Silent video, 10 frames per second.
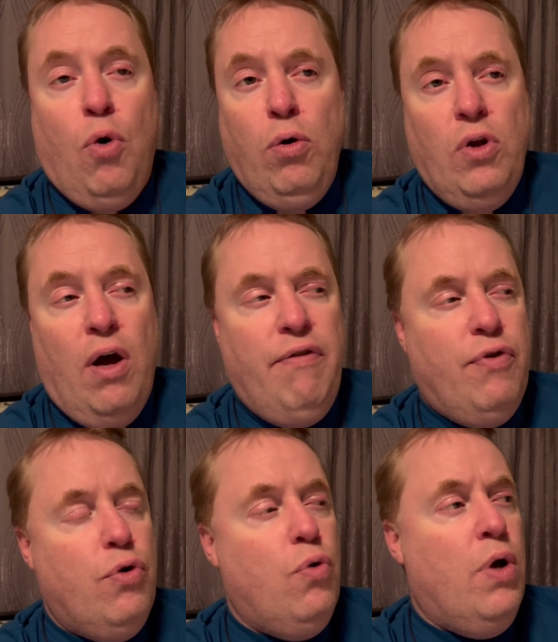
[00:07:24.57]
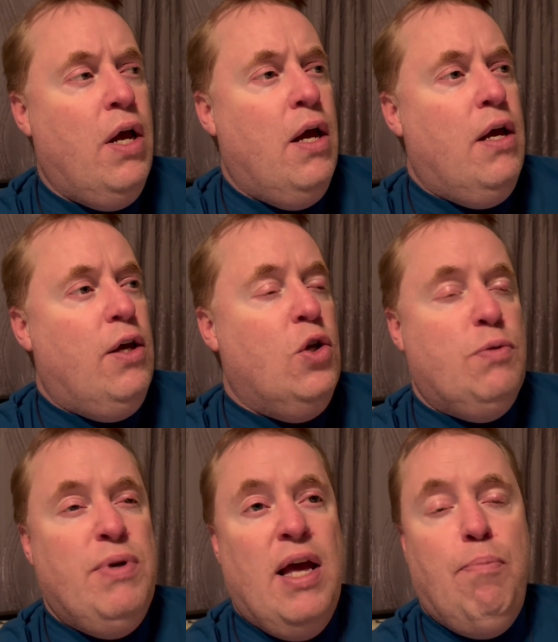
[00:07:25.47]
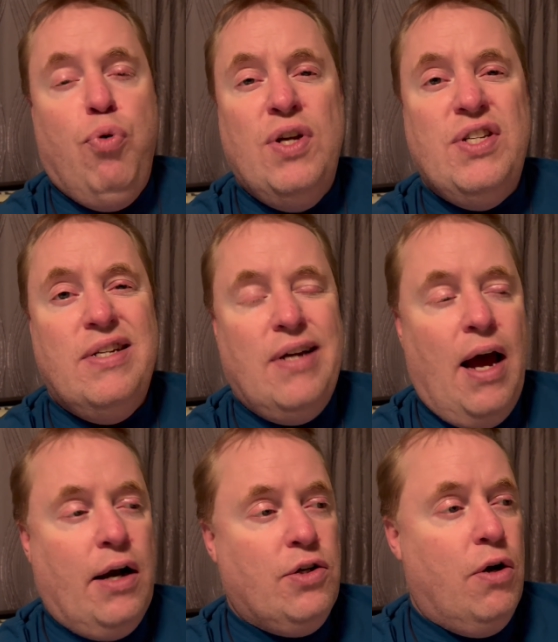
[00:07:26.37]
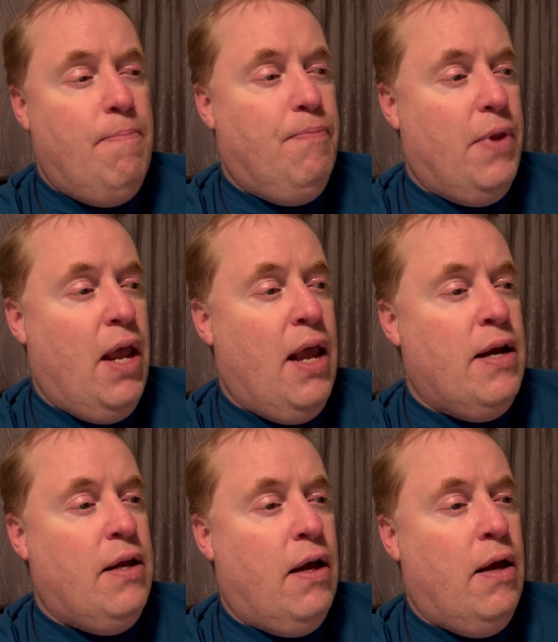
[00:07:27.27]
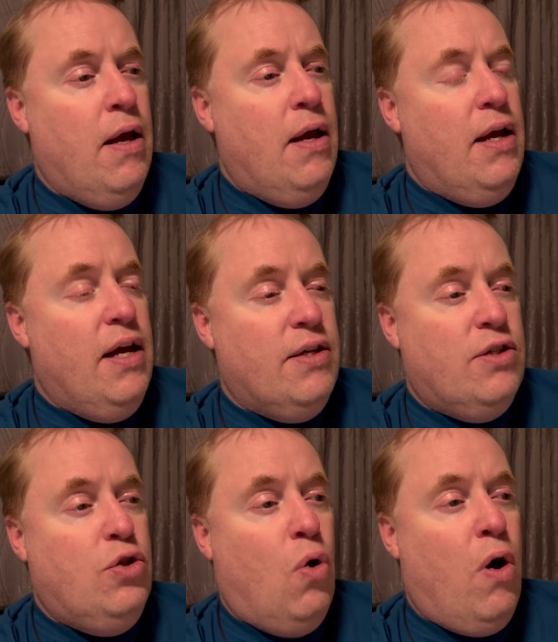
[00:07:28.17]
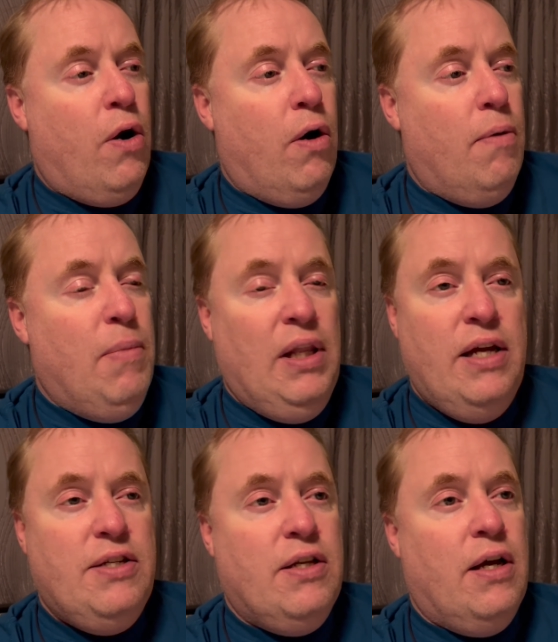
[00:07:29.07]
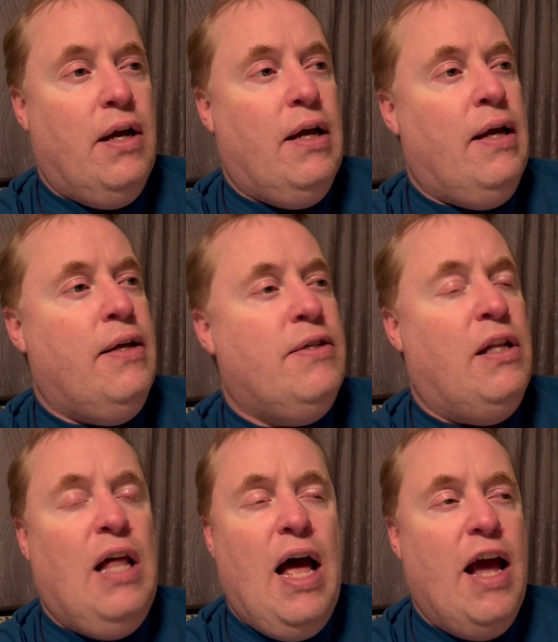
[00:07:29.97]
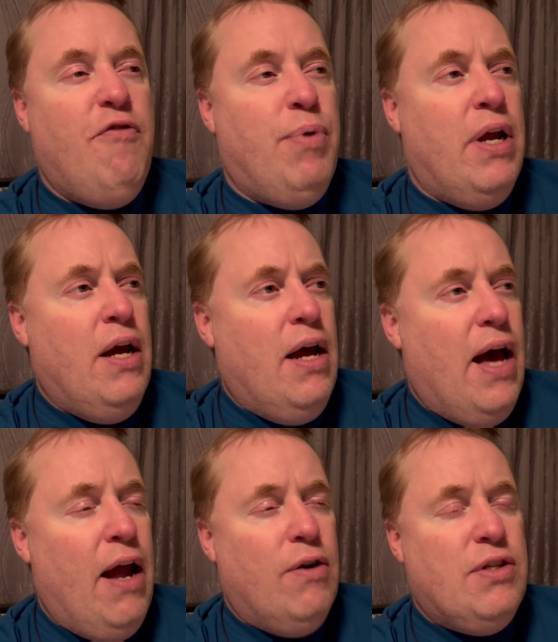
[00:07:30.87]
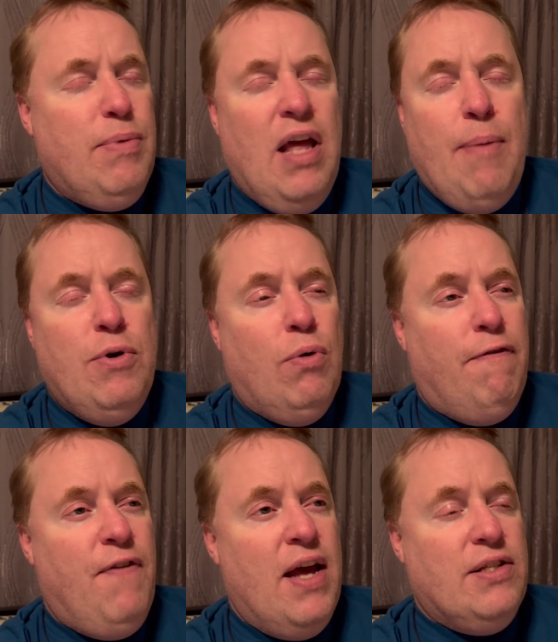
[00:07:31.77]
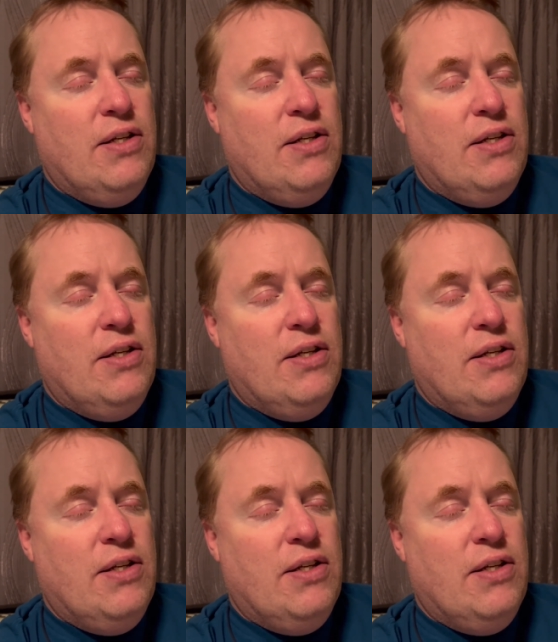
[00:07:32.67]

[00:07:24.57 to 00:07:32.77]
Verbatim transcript: Orloff who used to be a prison doctor, and uh, his daughter, Melissa, is alive, but I don't know, something happened to her face.